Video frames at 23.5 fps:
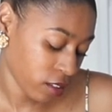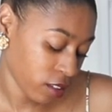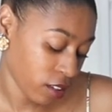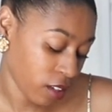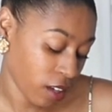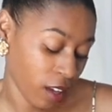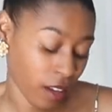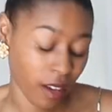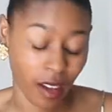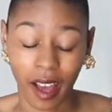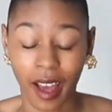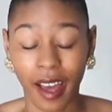
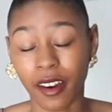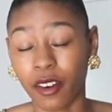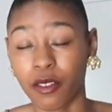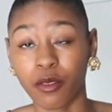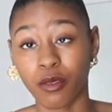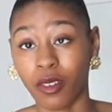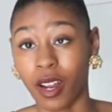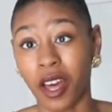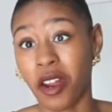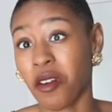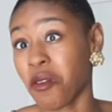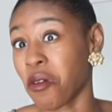Yeah, I
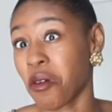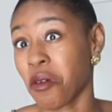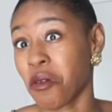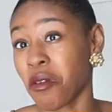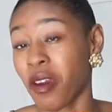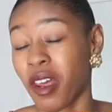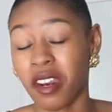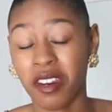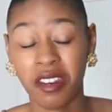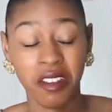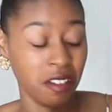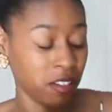don't
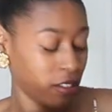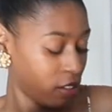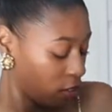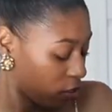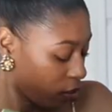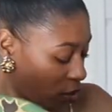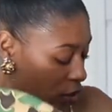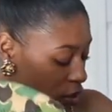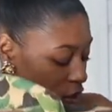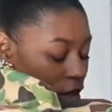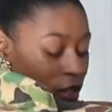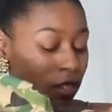know.
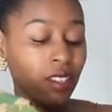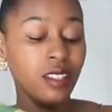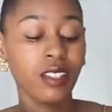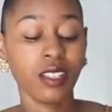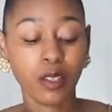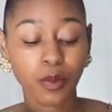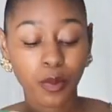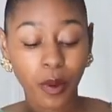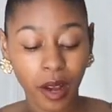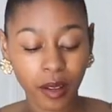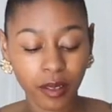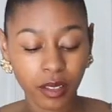This
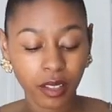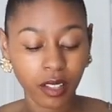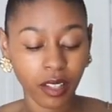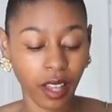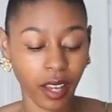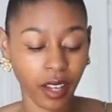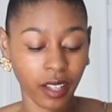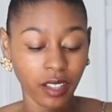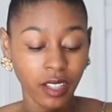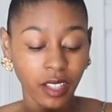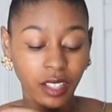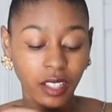is probably
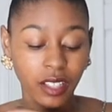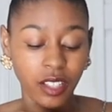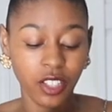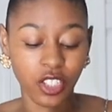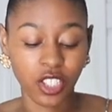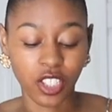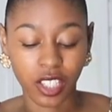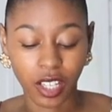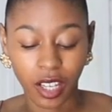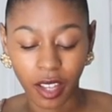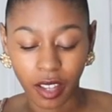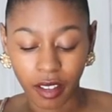like the
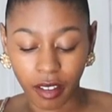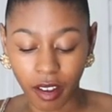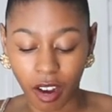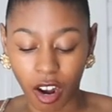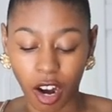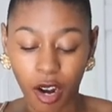legit